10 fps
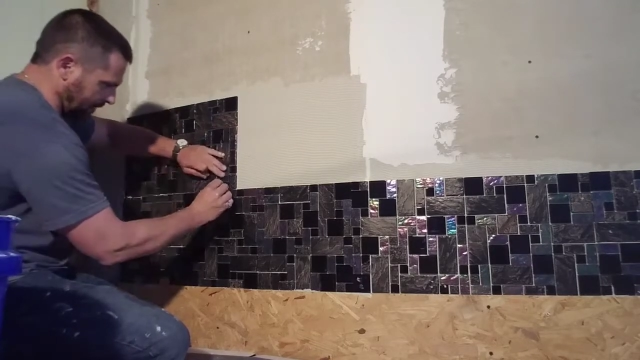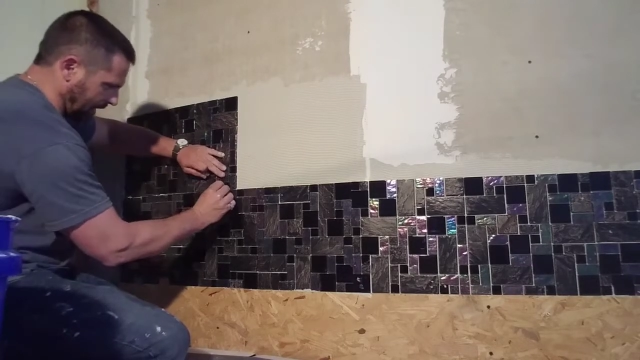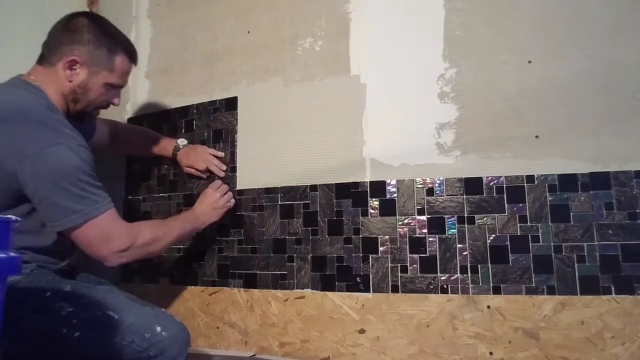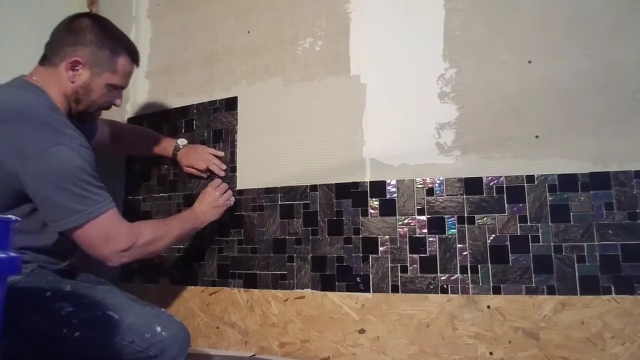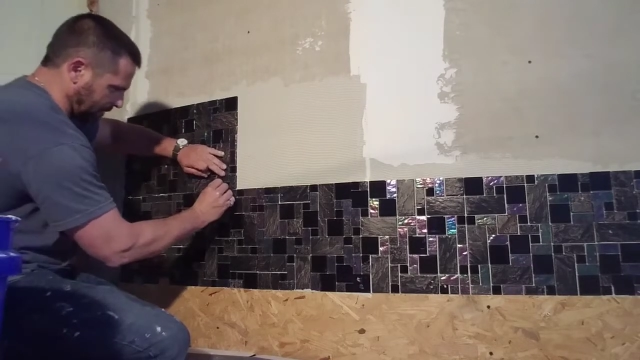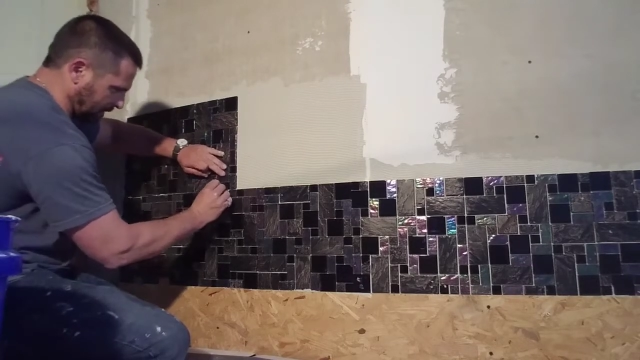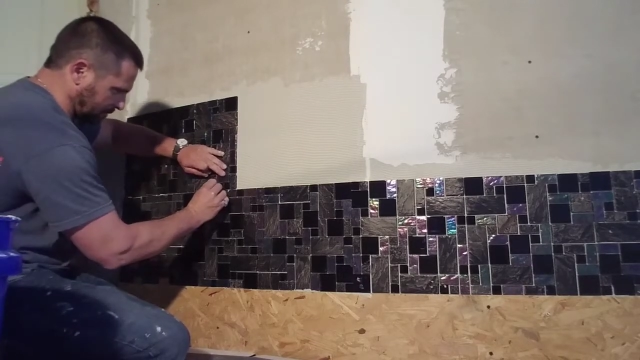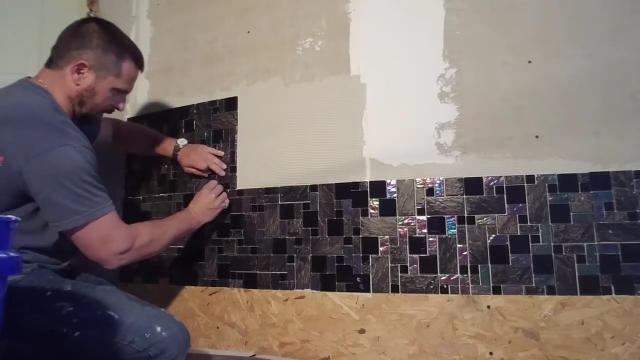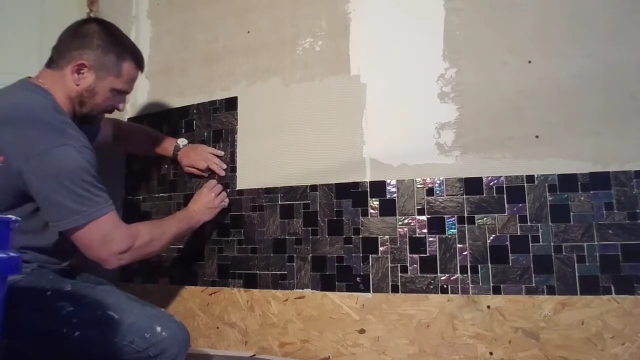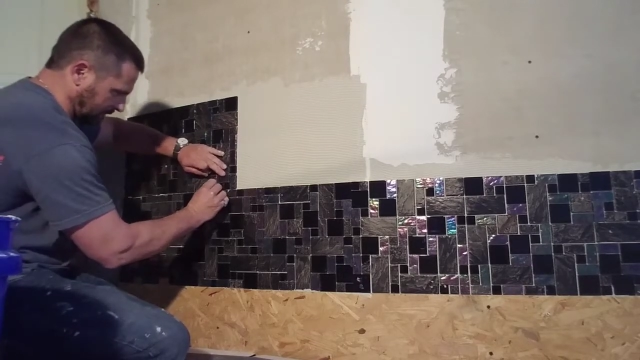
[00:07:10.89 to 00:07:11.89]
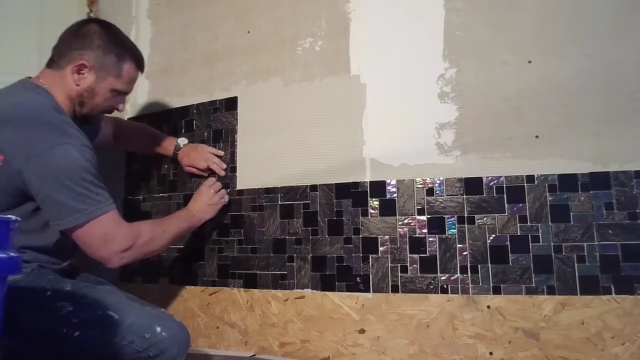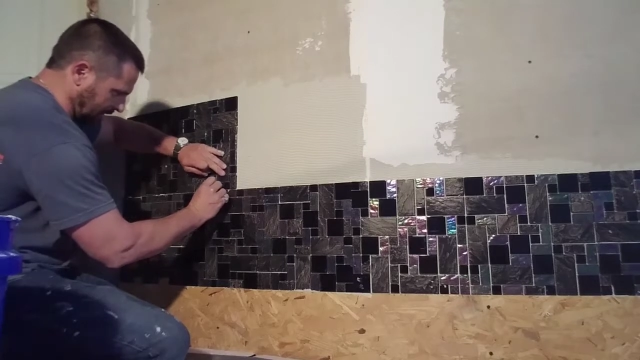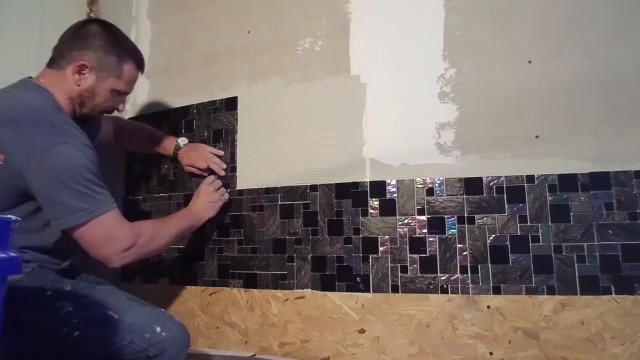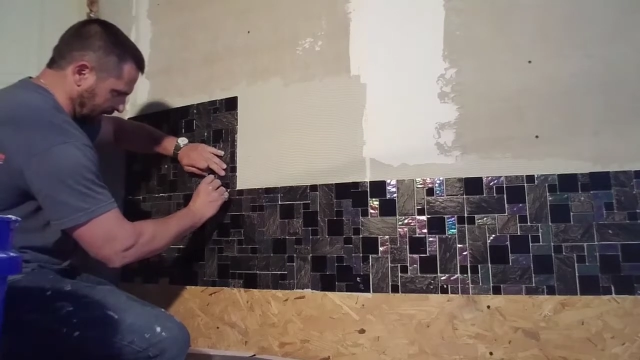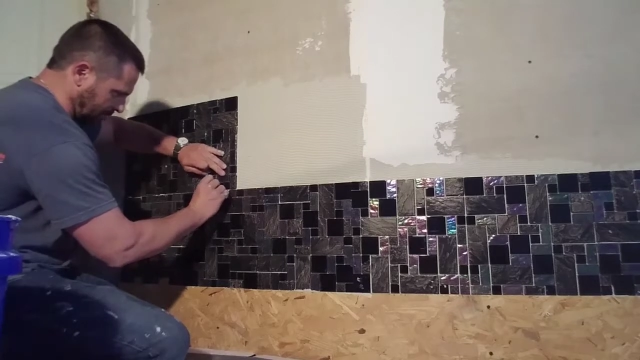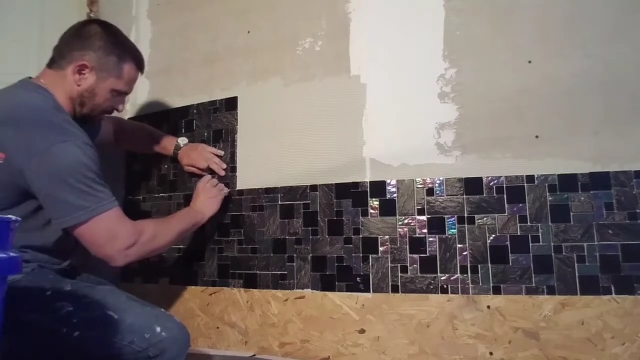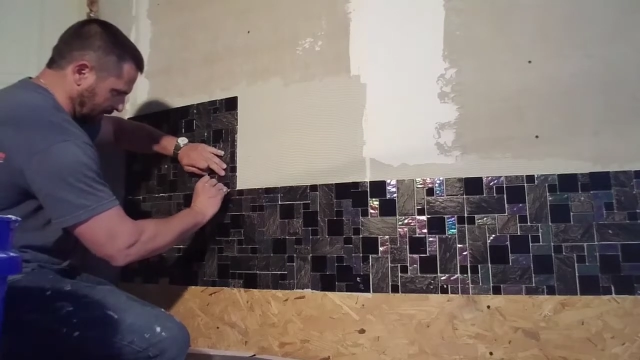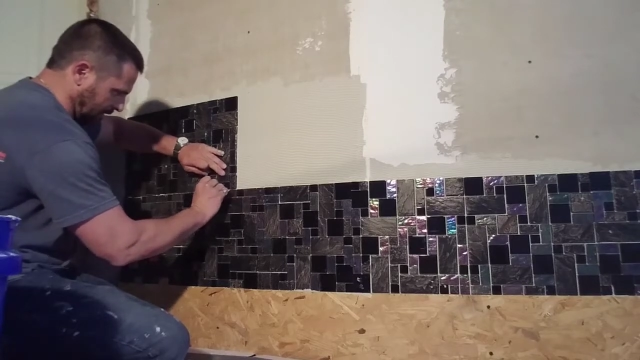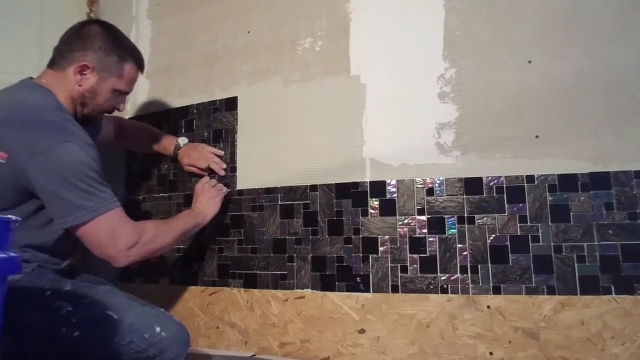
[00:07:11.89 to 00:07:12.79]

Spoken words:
If not, you can put spacers in there, but